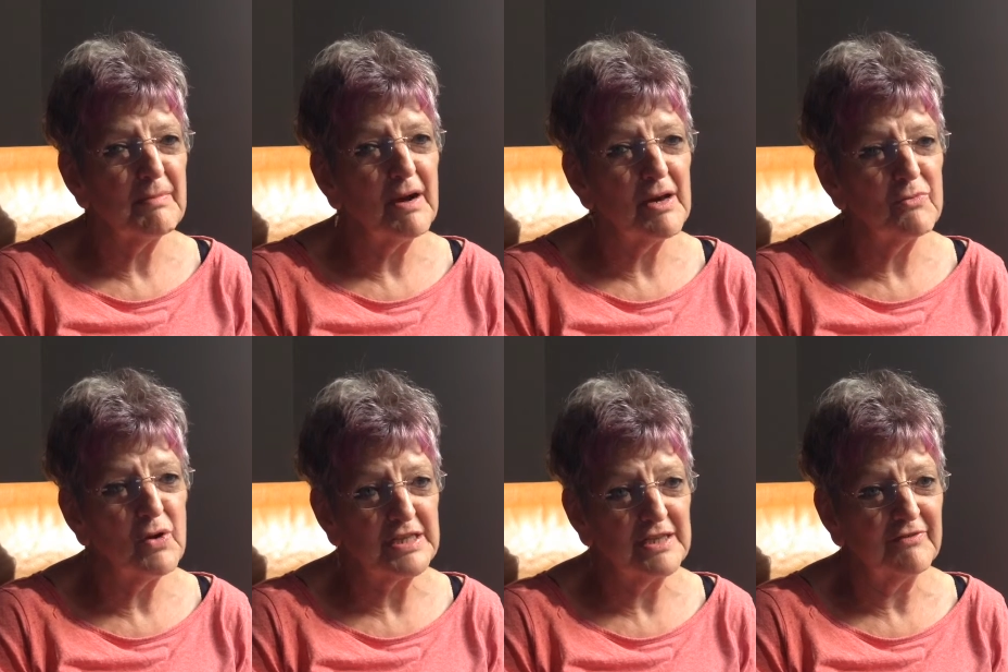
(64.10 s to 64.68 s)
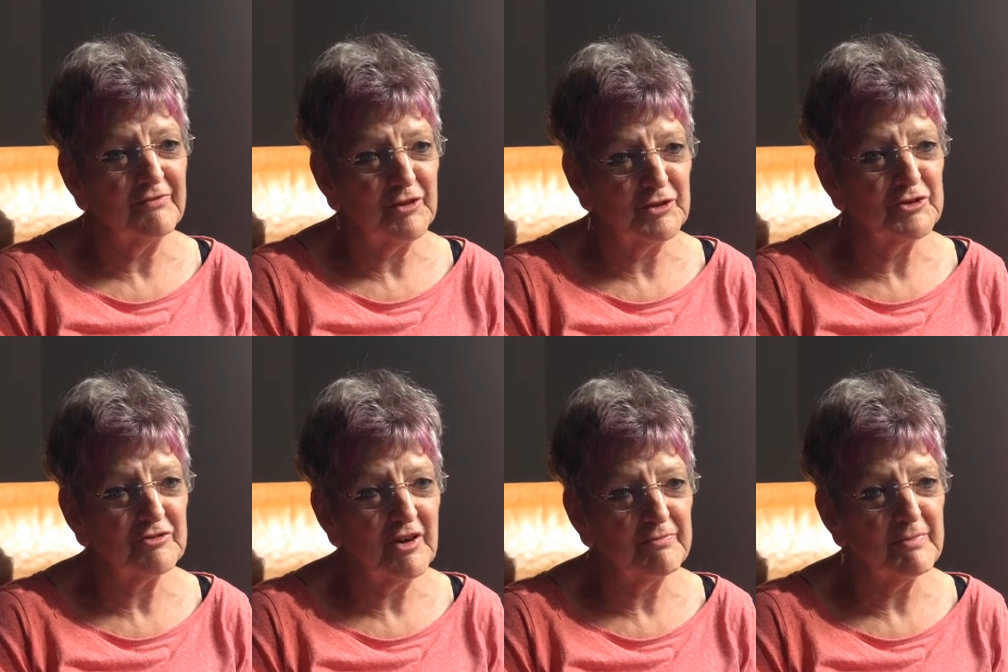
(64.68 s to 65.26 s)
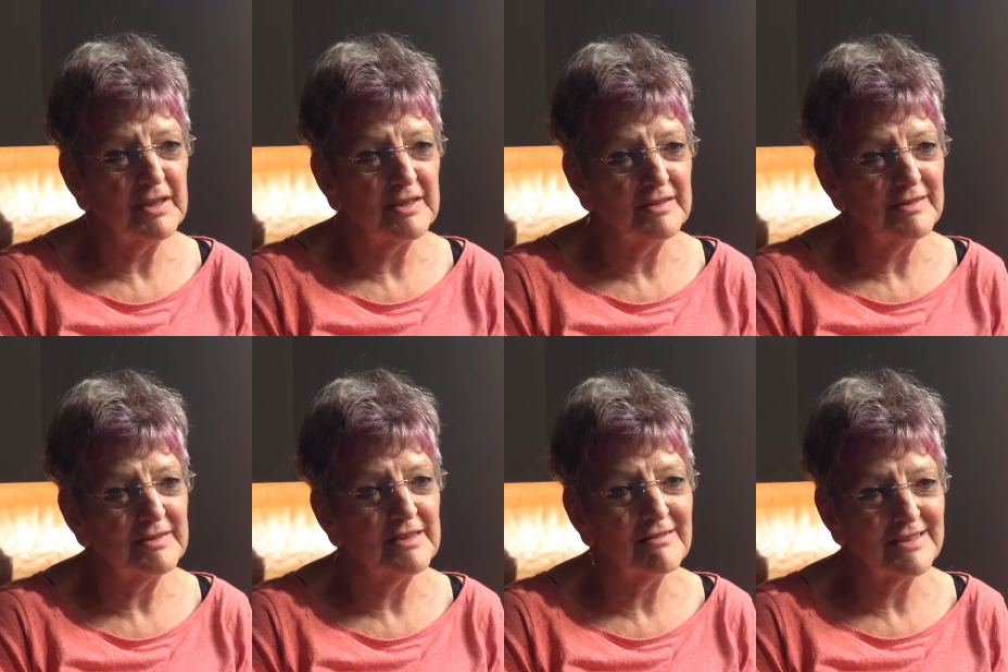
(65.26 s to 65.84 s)
my wedding photograph, my
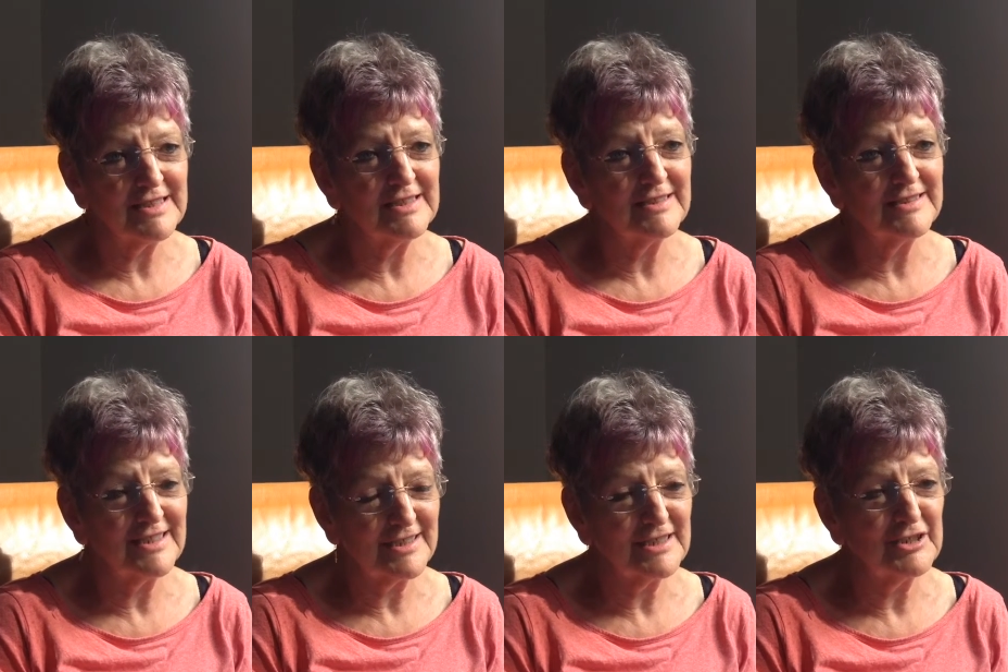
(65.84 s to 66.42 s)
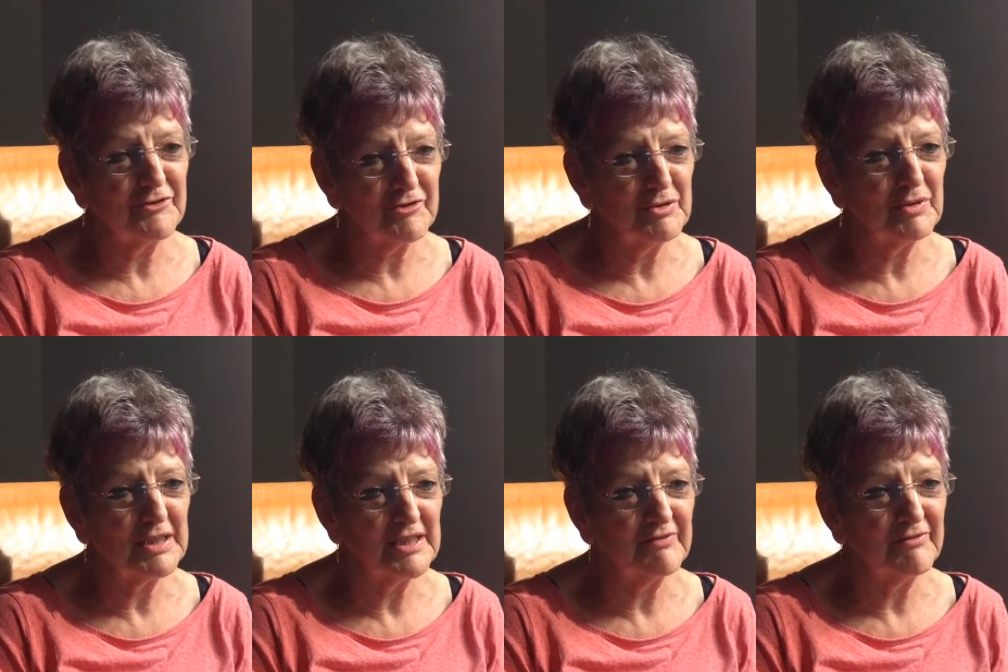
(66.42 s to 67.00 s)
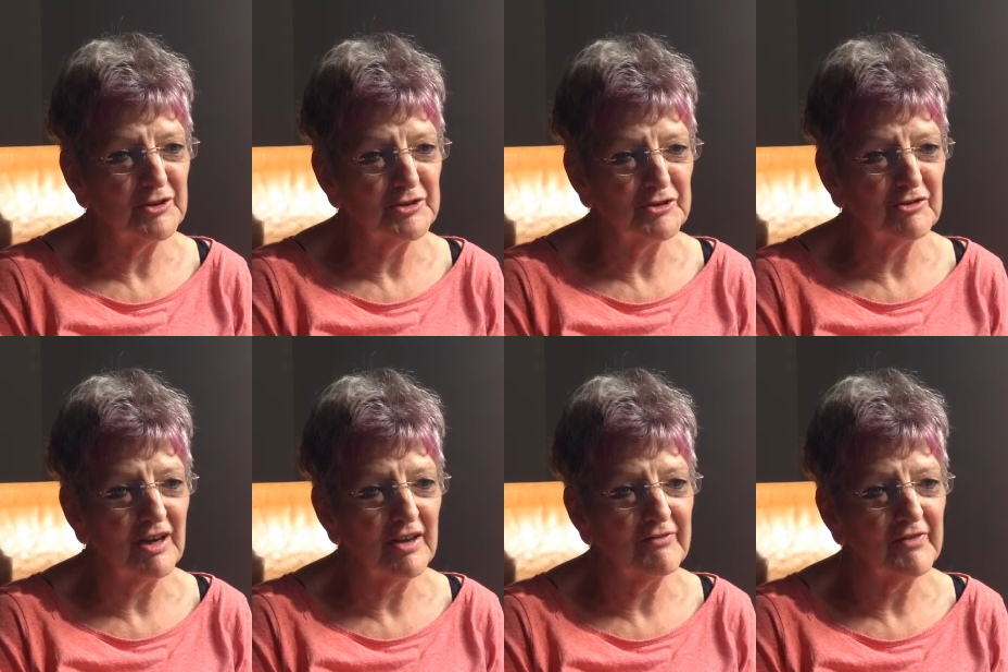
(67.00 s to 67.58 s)
1963 wedding
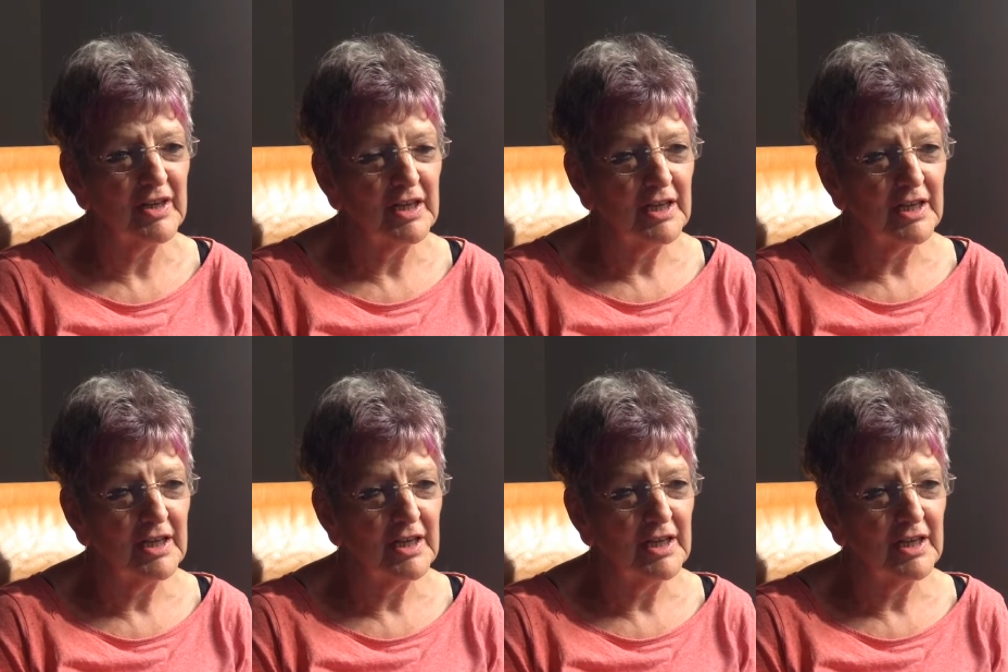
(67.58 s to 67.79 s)
photograph,